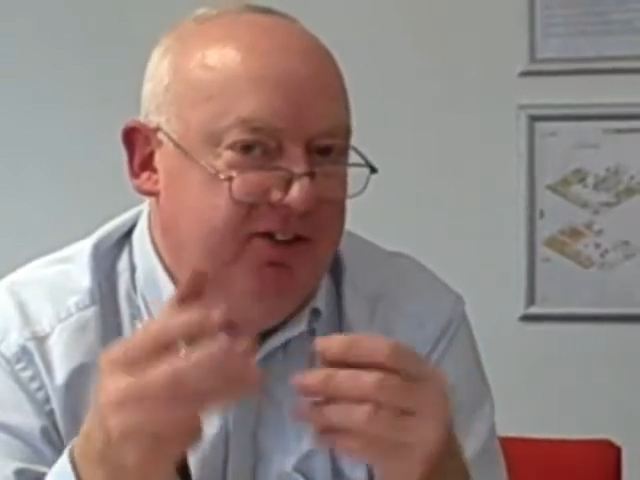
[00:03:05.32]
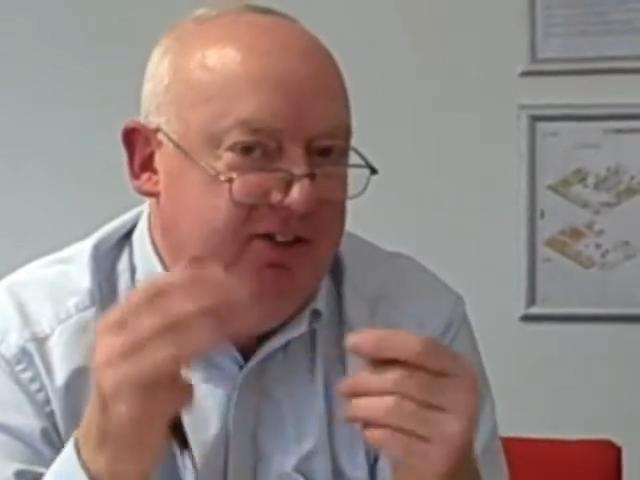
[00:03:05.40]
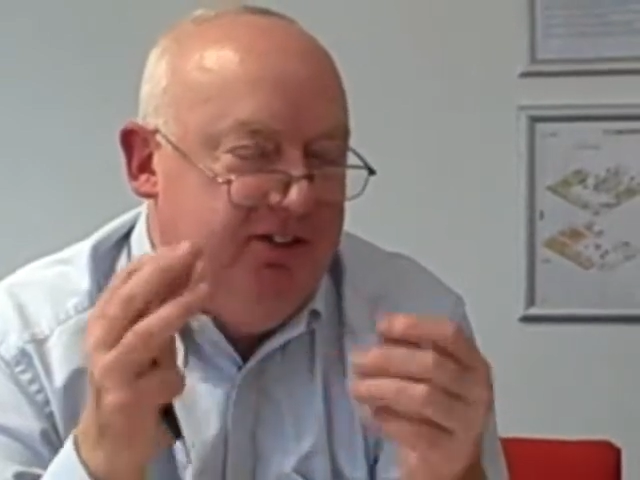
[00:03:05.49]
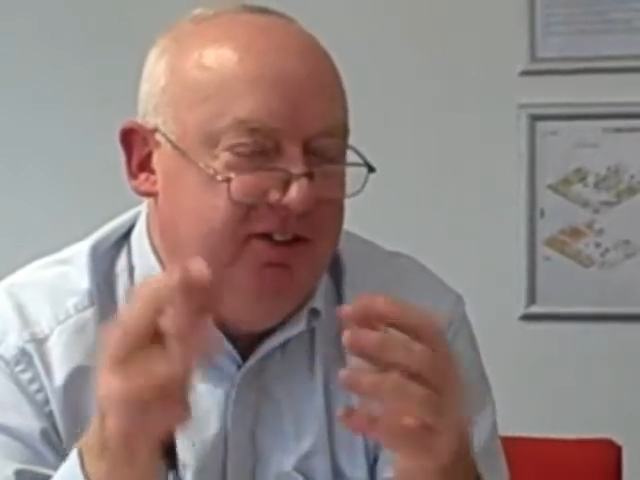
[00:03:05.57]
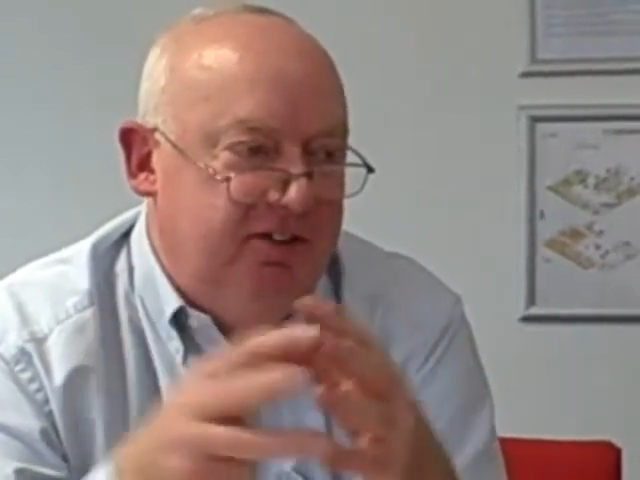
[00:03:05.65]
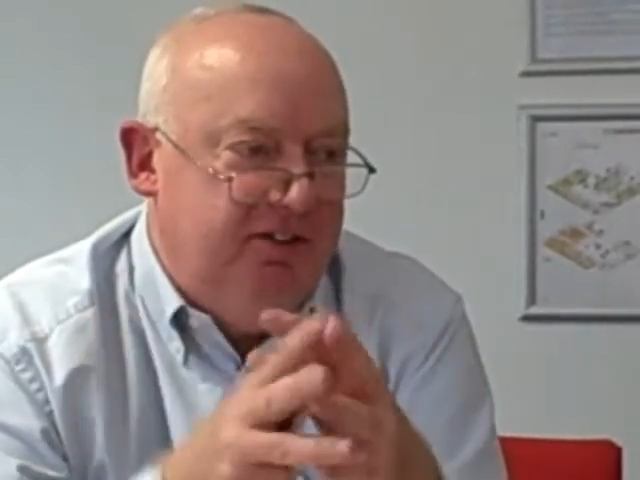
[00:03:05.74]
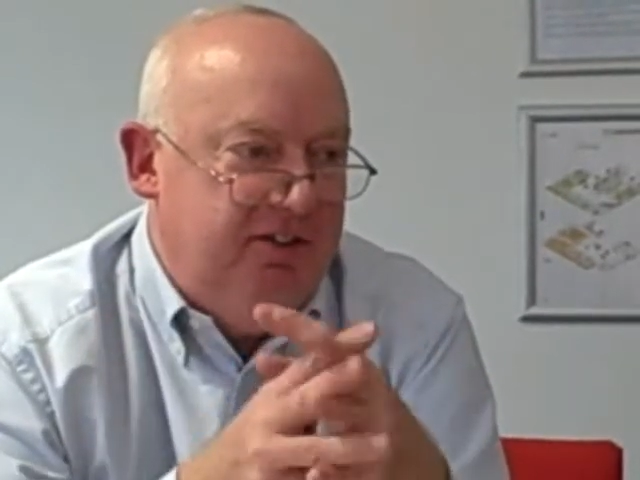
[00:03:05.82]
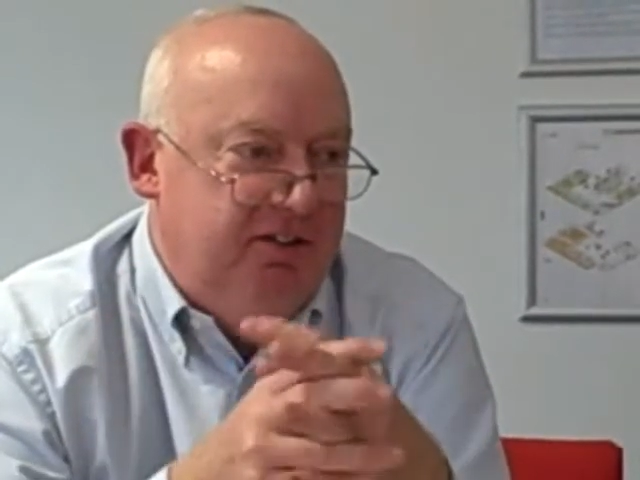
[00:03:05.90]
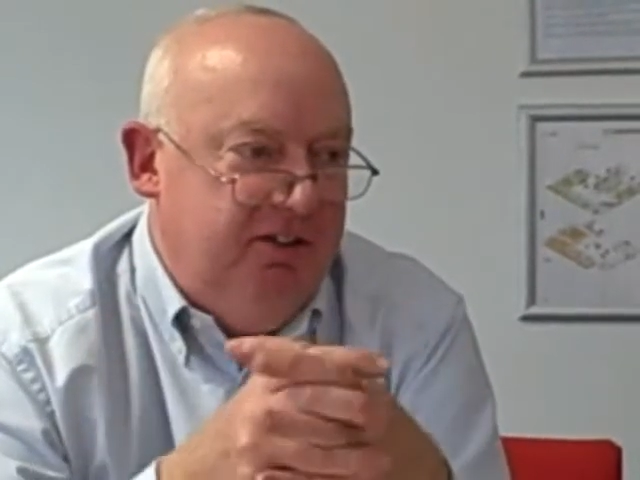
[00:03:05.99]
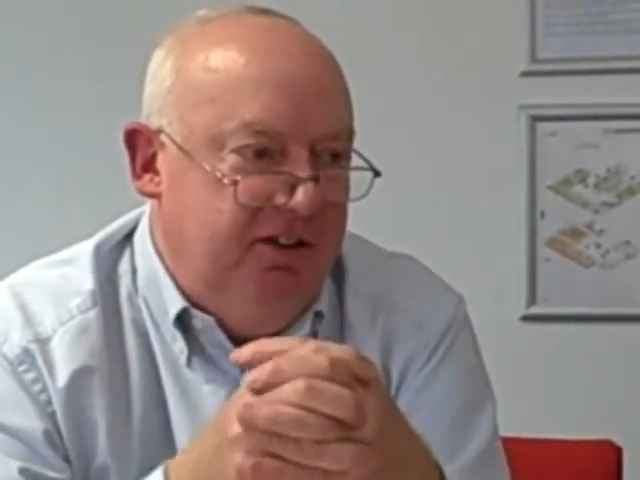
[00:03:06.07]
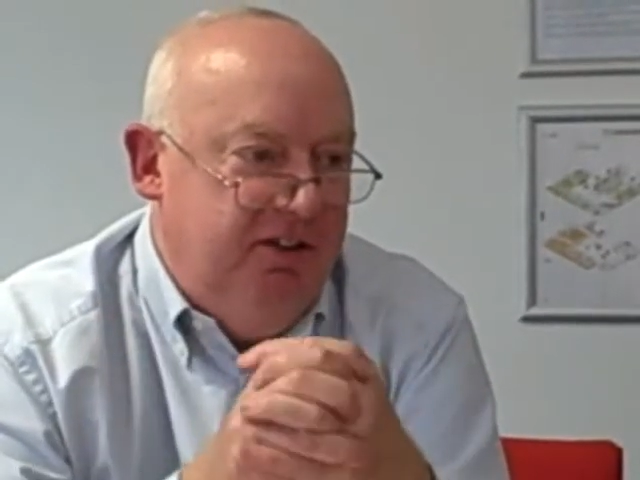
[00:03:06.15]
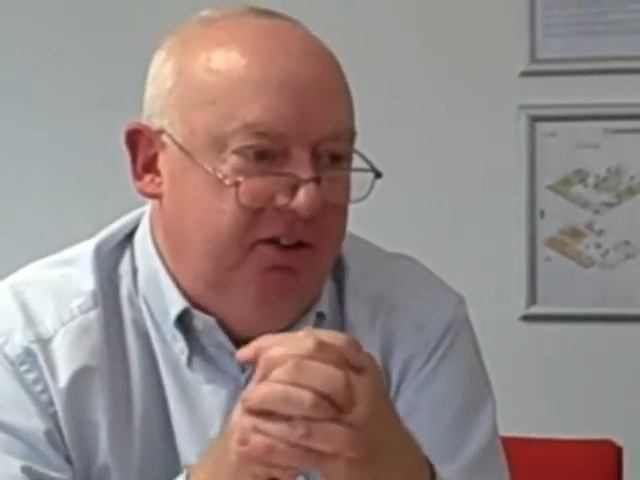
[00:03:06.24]
and
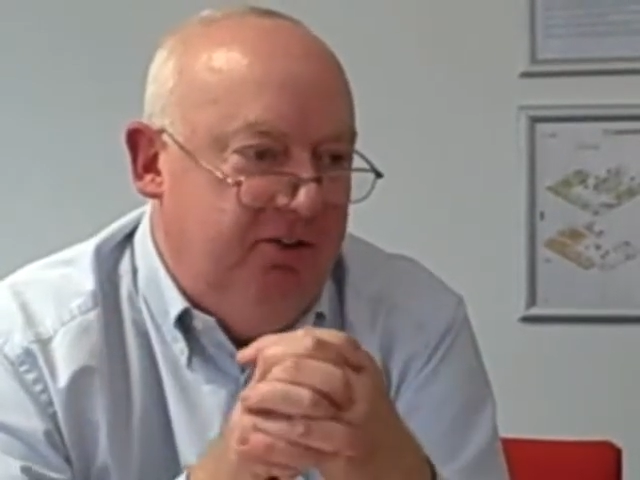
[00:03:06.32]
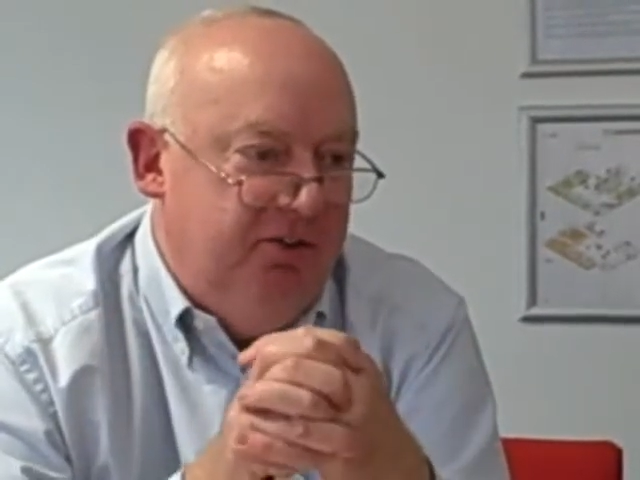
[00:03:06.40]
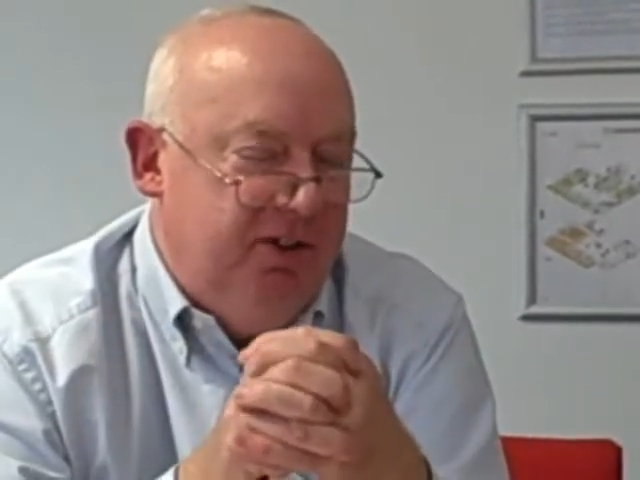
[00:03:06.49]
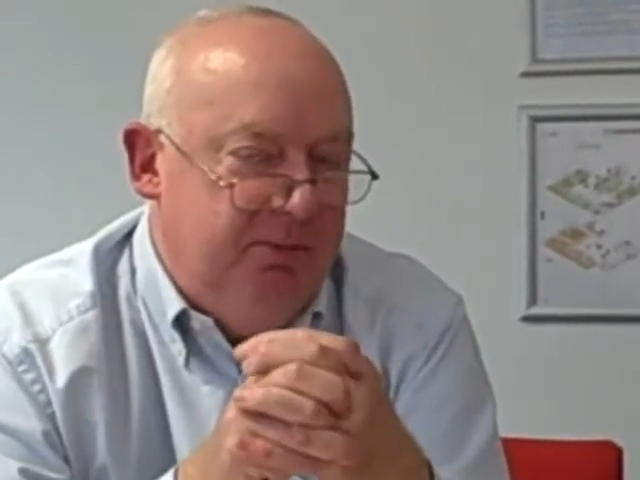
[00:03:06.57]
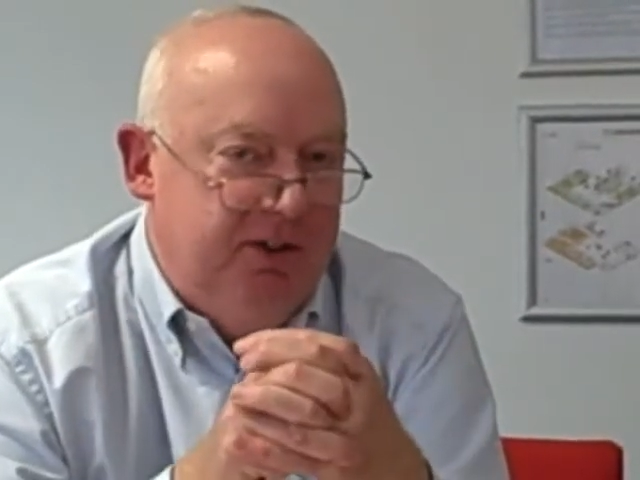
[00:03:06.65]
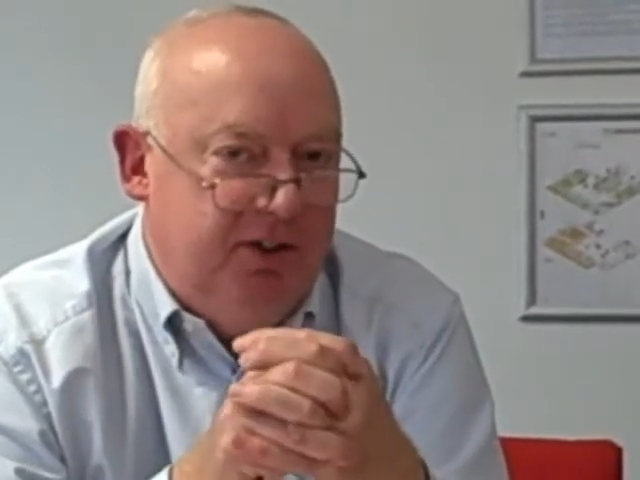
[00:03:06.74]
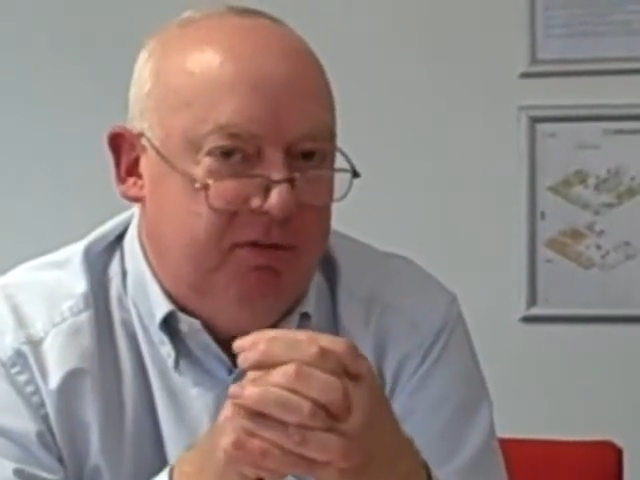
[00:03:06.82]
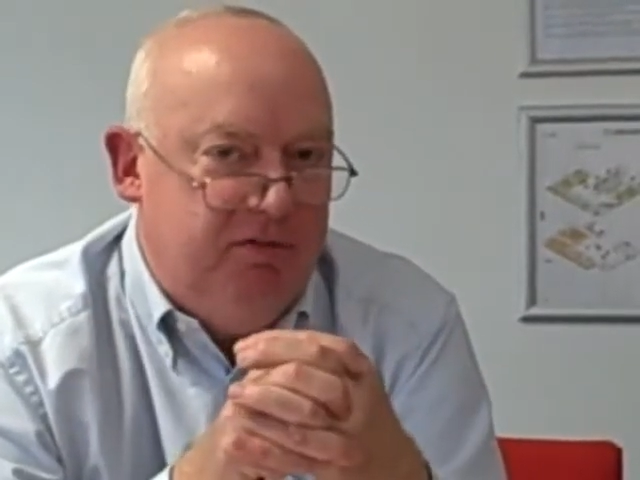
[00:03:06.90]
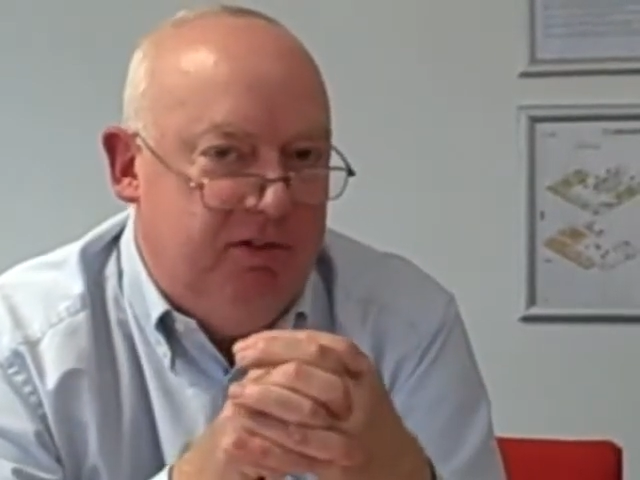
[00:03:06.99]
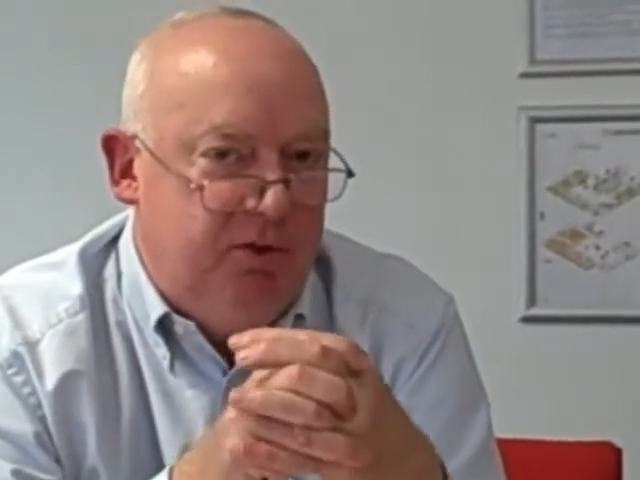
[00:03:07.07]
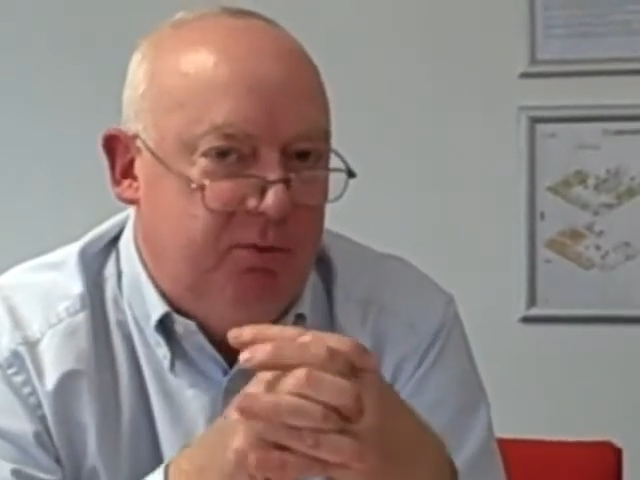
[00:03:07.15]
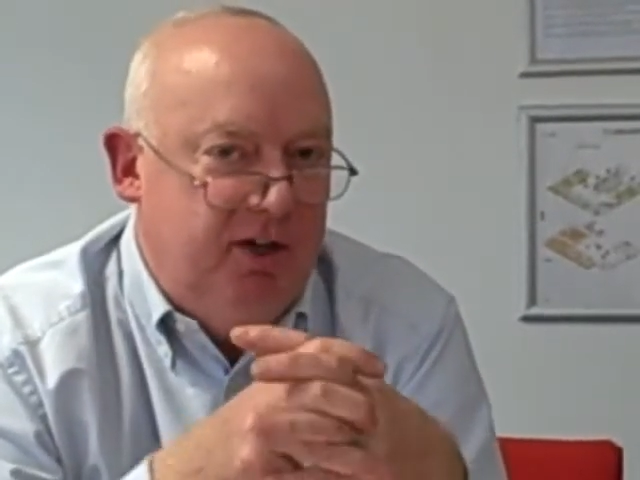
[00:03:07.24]
using them in
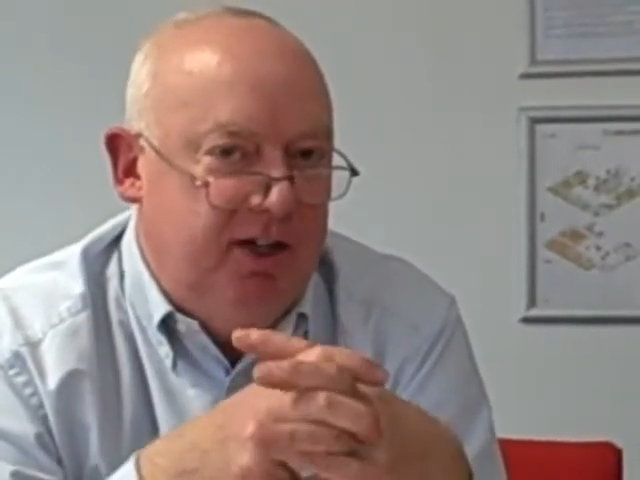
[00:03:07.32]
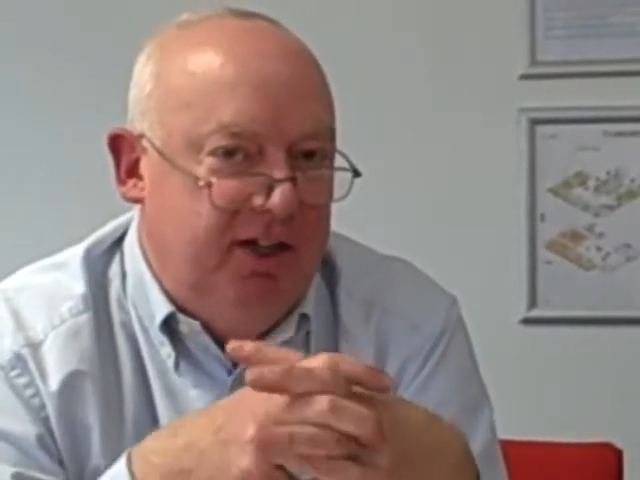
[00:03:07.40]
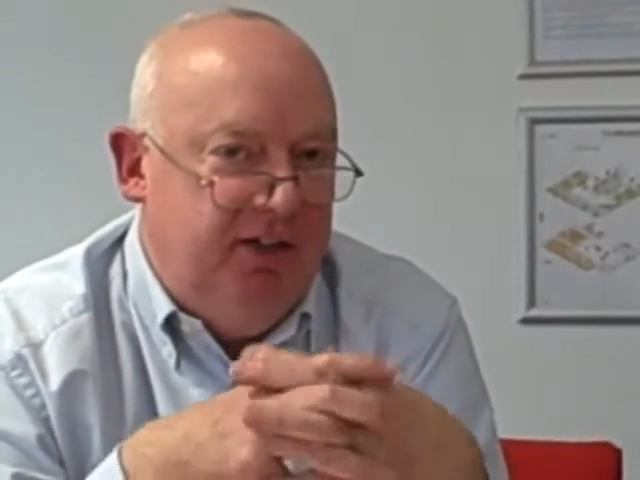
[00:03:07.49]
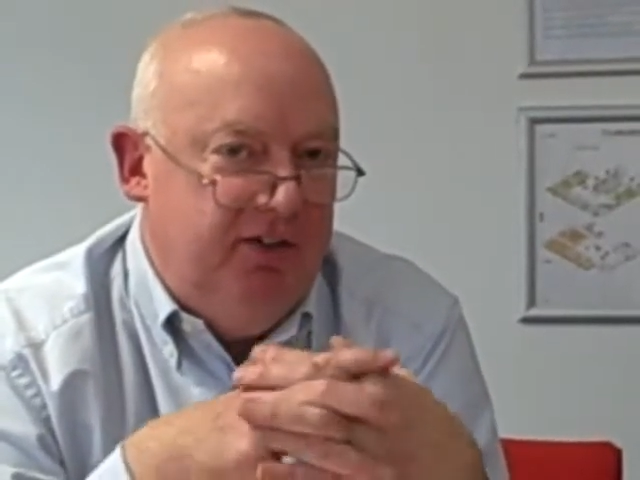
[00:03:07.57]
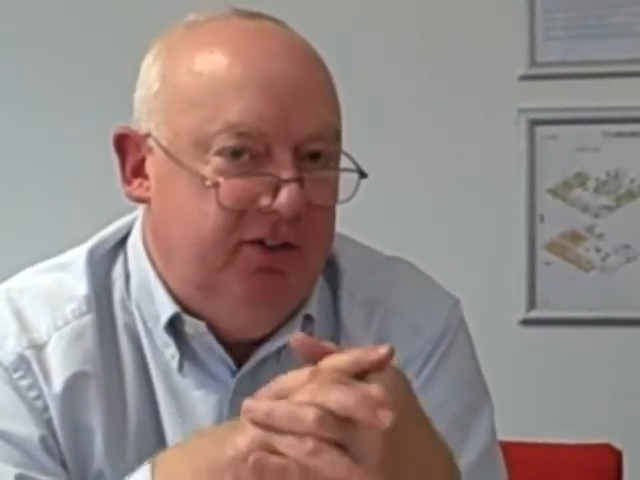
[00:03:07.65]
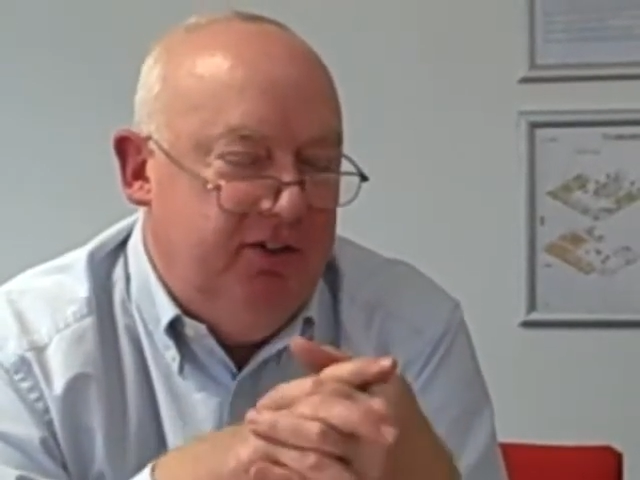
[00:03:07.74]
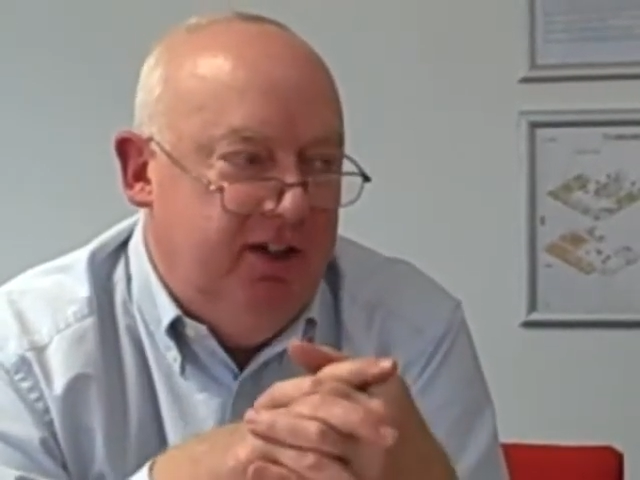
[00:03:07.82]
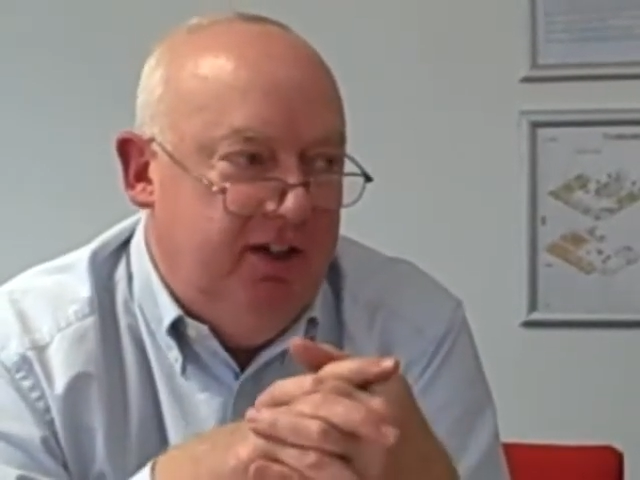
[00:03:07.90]
different ways